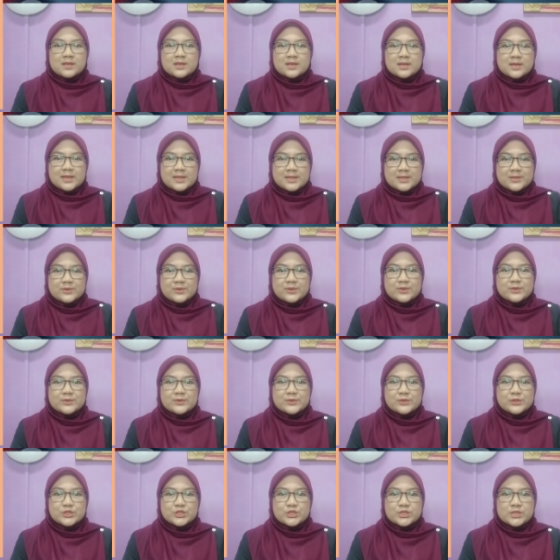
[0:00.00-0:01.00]
In
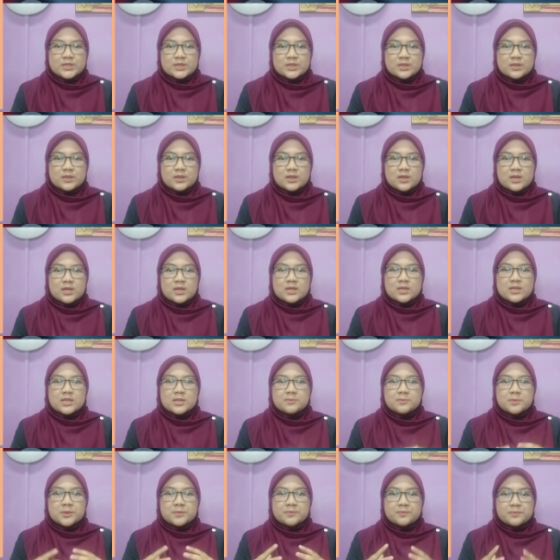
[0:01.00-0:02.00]
conclusion, the
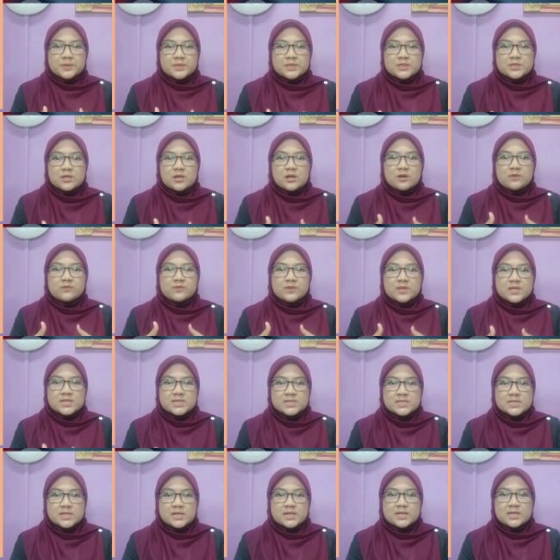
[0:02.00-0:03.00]
purpose of this
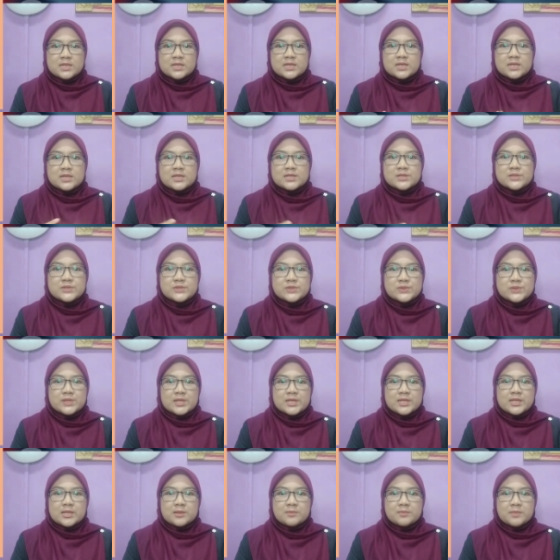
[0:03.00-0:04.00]
study is to
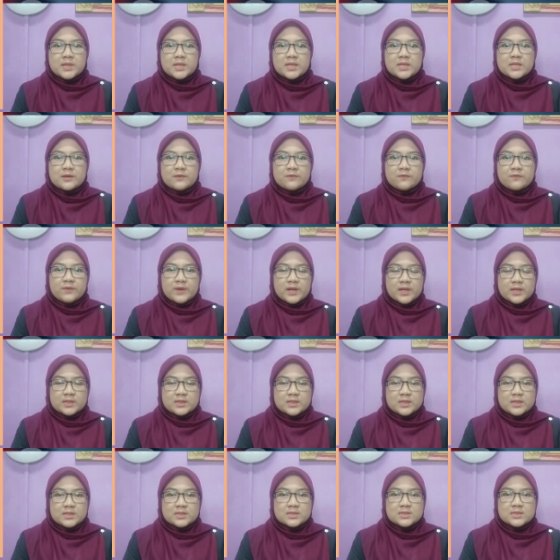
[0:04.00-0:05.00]
determine the
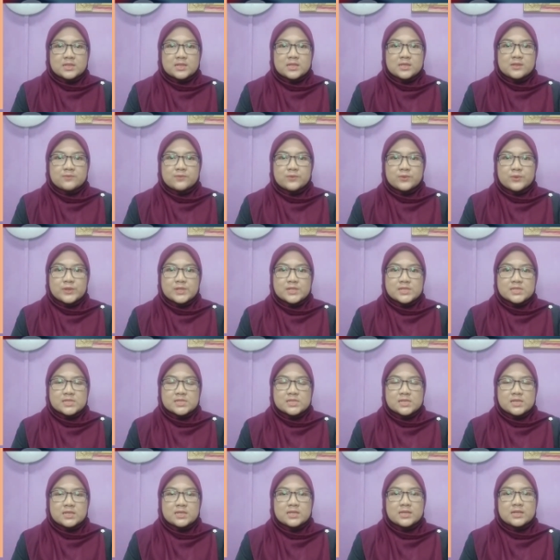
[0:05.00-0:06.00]
factors
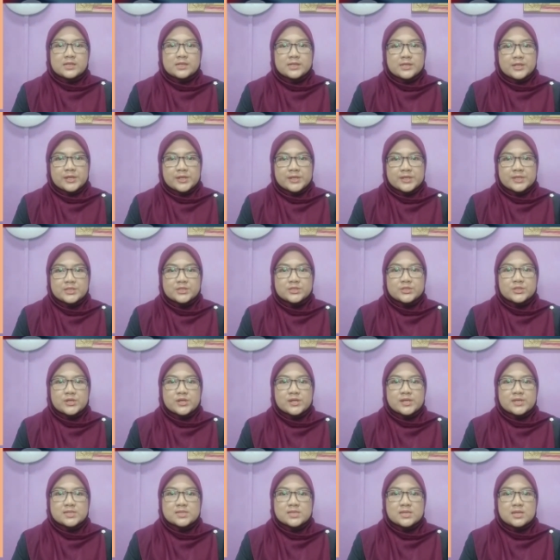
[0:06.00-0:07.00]
influencing the career
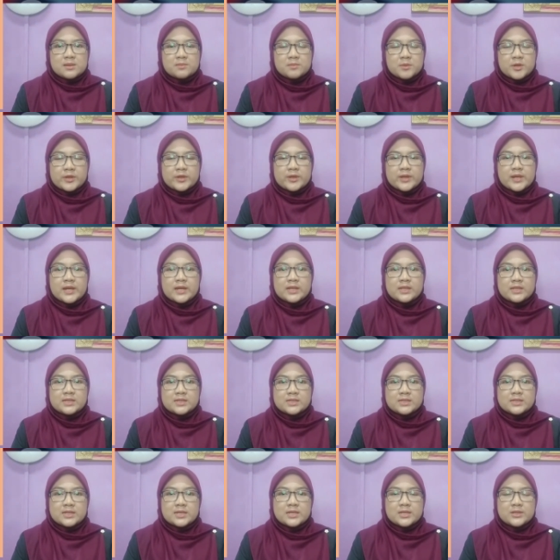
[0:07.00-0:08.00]
choice among
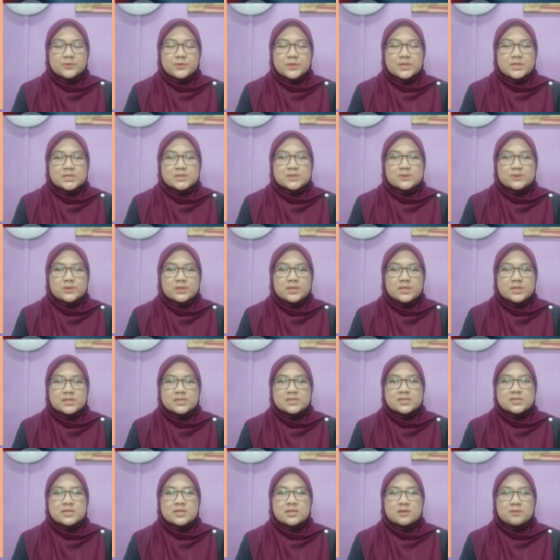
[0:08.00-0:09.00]
undergraduate
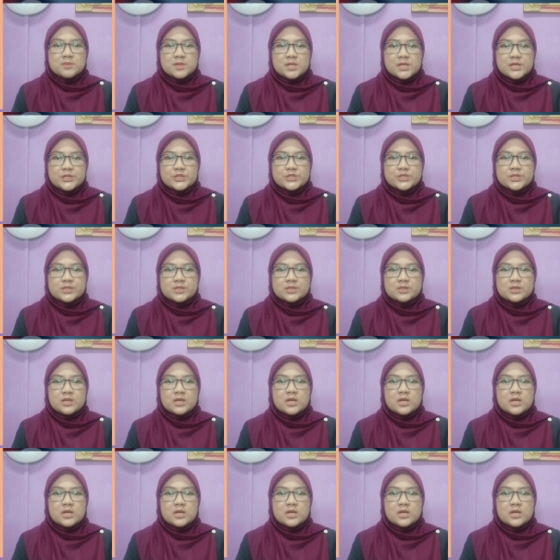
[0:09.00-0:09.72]
students in Malaysia.